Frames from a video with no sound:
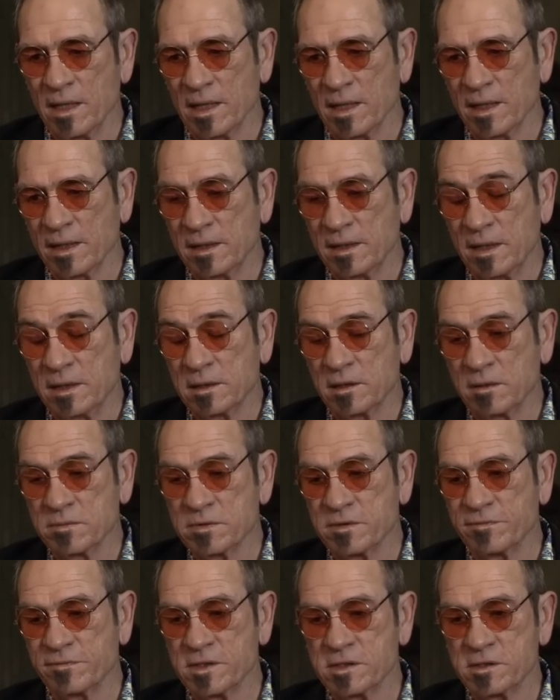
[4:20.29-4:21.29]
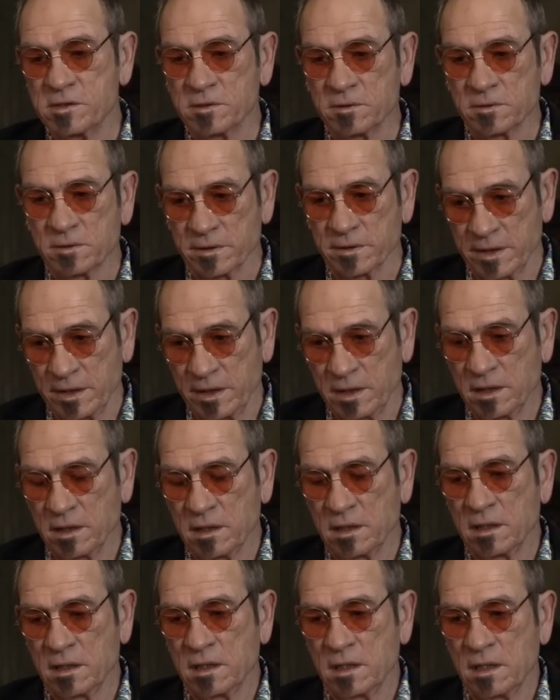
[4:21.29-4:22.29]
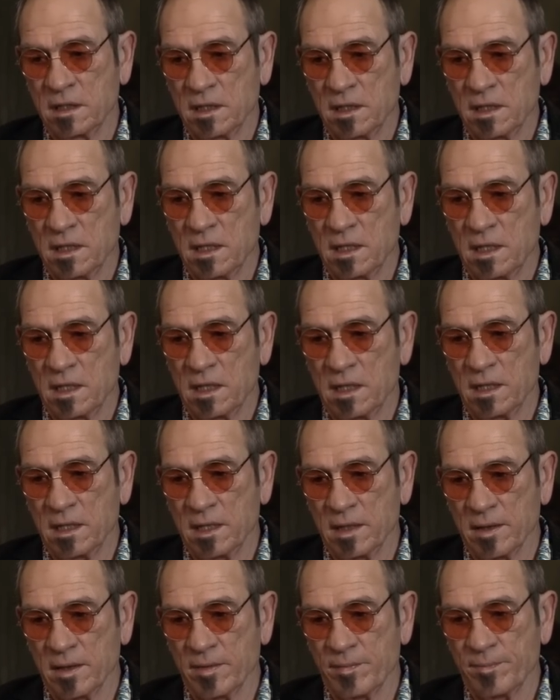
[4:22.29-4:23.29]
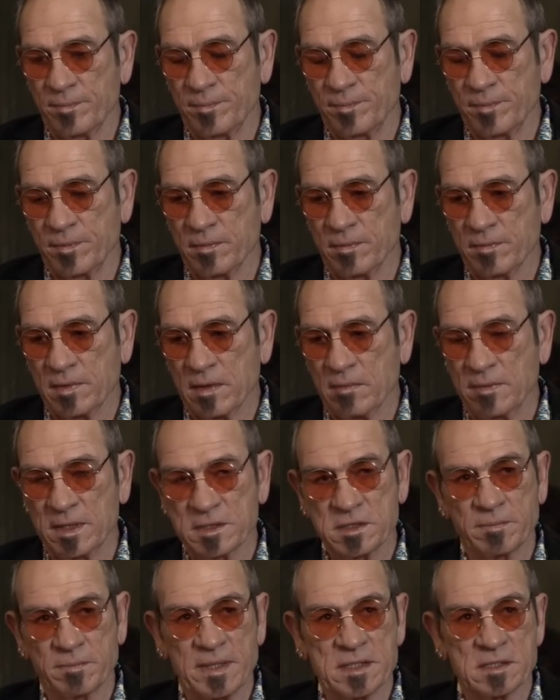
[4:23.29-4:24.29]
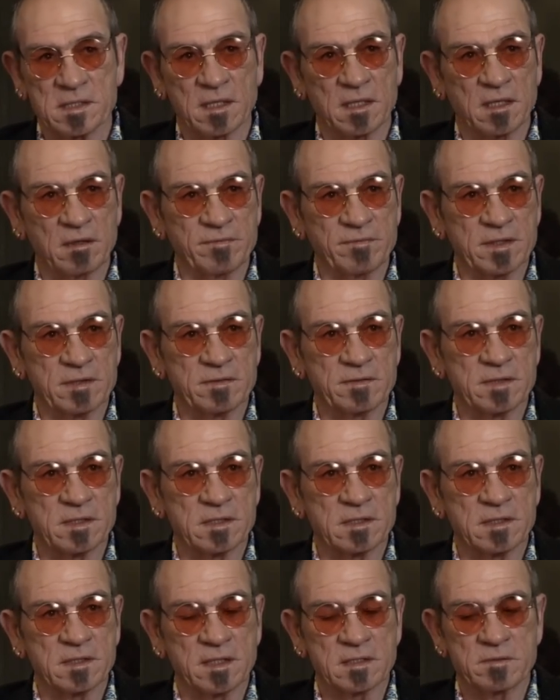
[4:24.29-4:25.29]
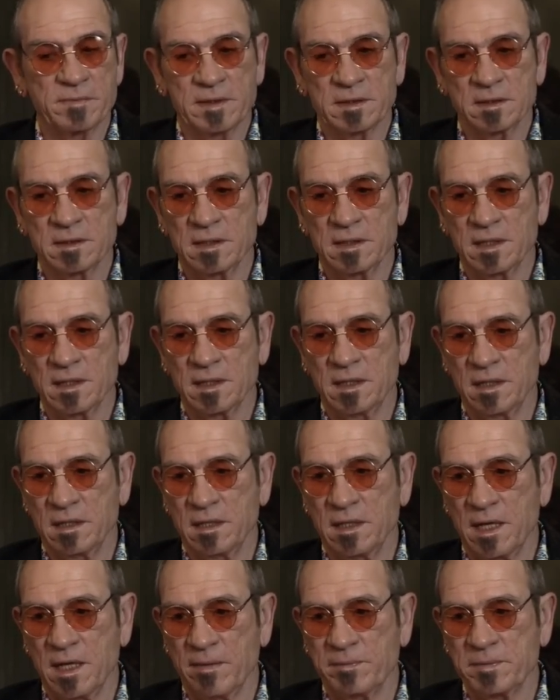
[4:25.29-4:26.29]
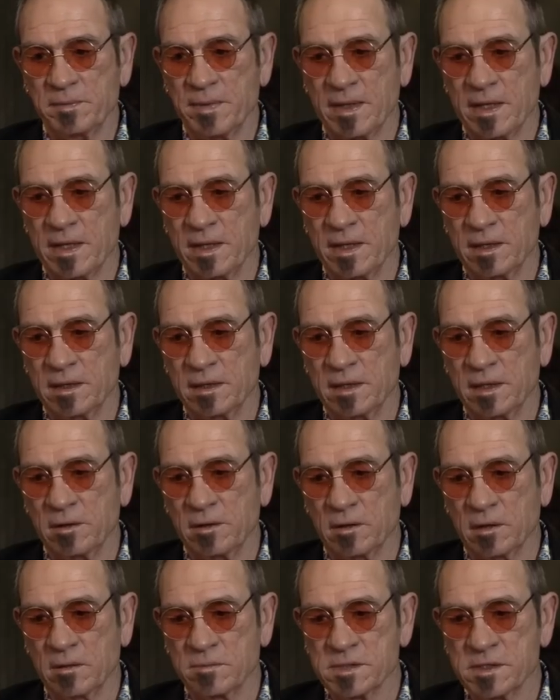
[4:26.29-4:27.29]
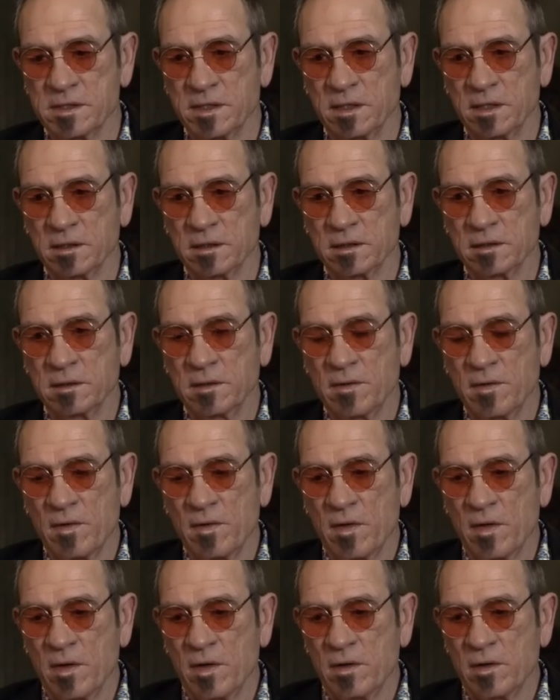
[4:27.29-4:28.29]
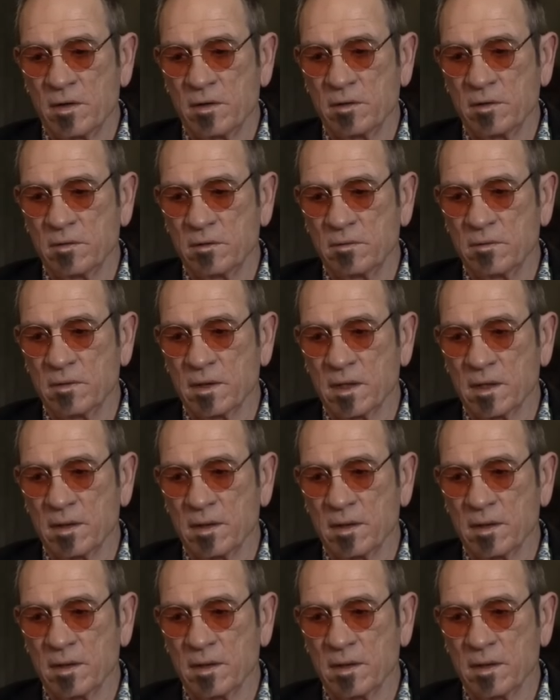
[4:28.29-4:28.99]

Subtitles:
In terms of the story, Bishop has a love interest that's been kidnapped by an arms dealer who